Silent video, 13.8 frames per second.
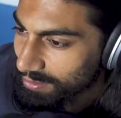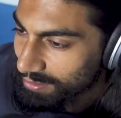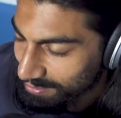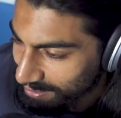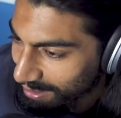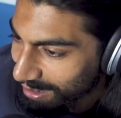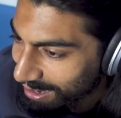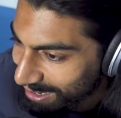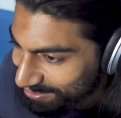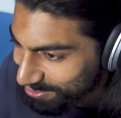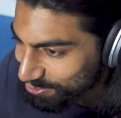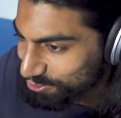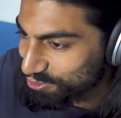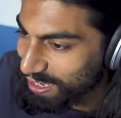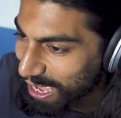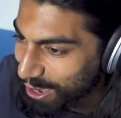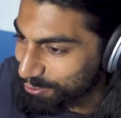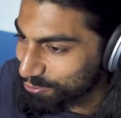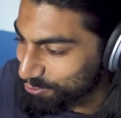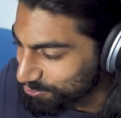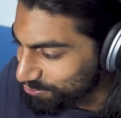Yeah, and it's interesting
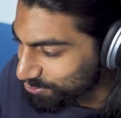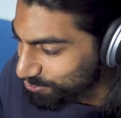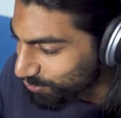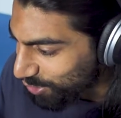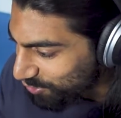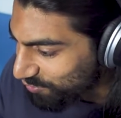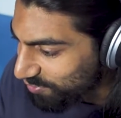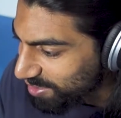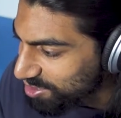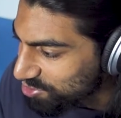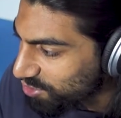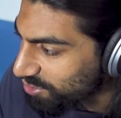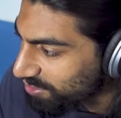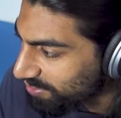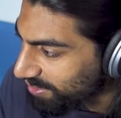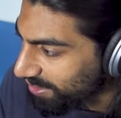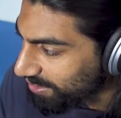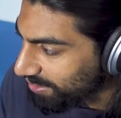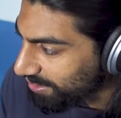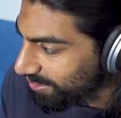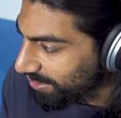how when you finish it, you
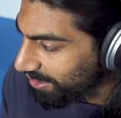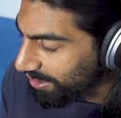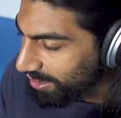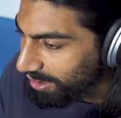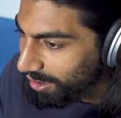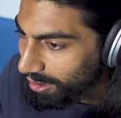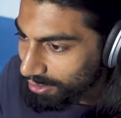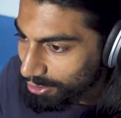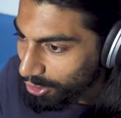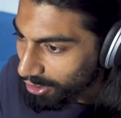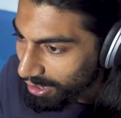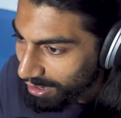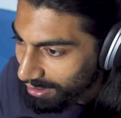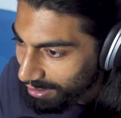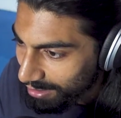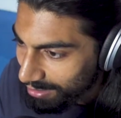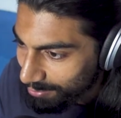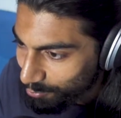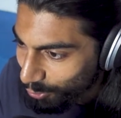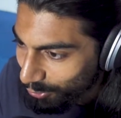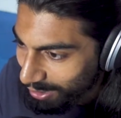think, God, I
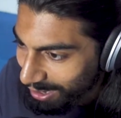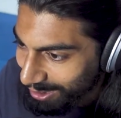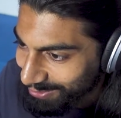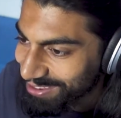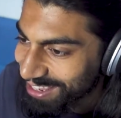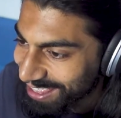need more now.